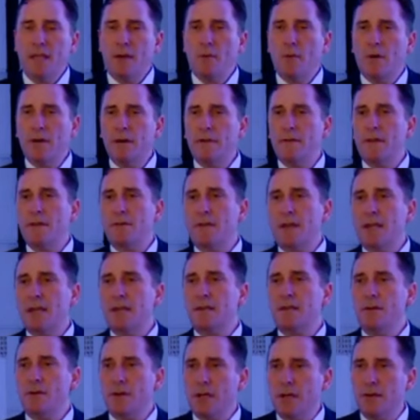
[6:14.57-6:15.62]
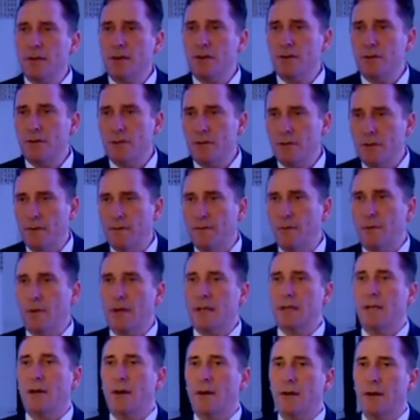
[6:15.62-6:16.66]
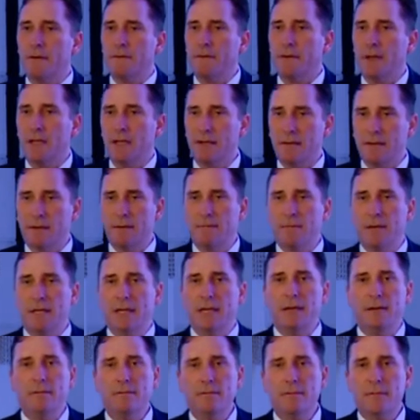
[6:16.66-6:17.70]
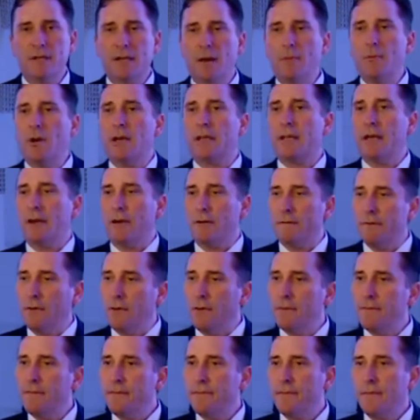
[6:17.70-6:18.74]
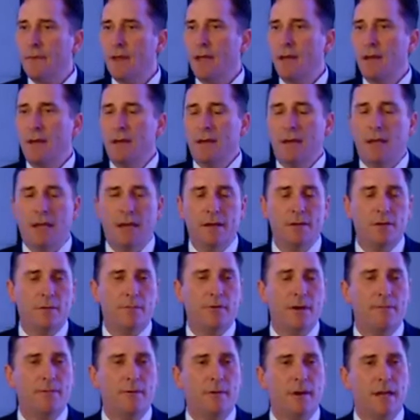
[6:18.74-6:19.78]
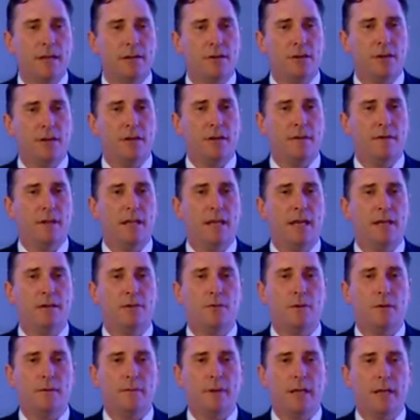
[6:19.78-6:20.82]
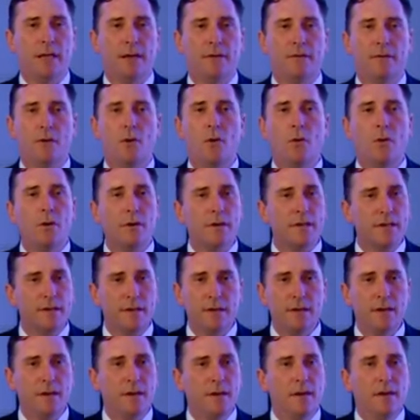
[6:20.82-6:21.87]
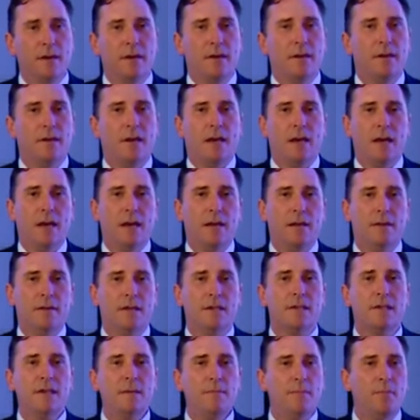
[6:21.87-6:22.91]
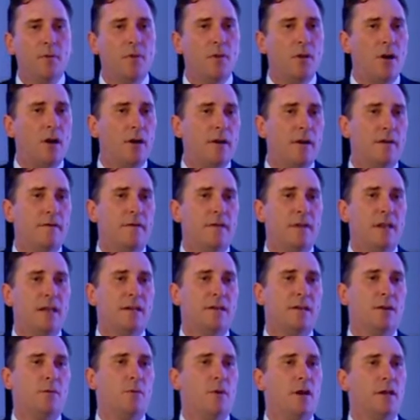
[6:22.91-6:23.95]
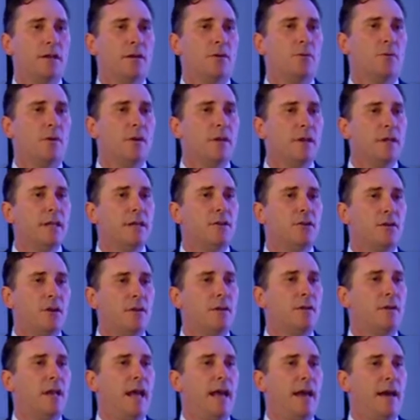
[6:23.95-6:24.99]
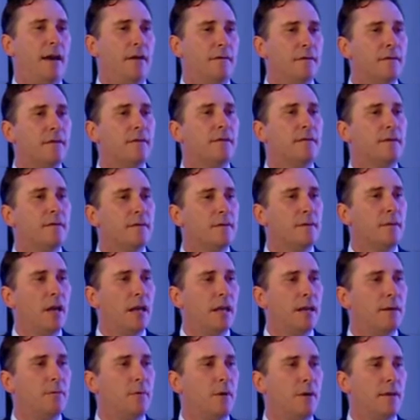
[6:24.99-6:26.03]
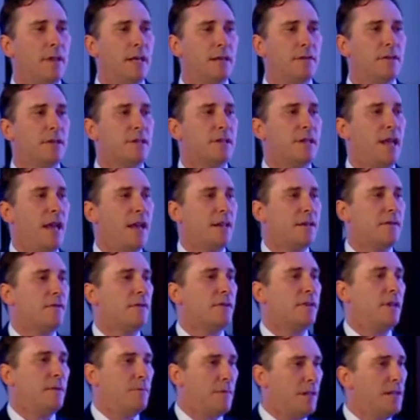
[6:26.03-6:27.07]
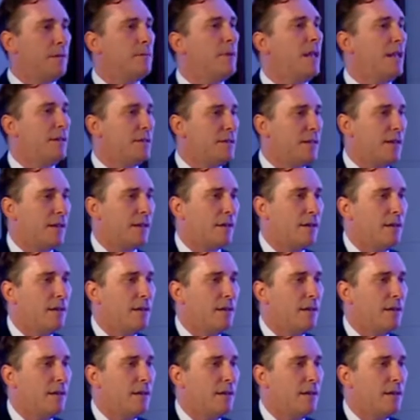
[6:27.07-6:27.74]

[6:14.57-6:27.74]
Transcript: one of the things you can do to avoid the RFE is to be somewhat careful in your preparation of the H1-B. Of course, the simple RFE is the one you really shouldn't have, right, where they just ask for something basic.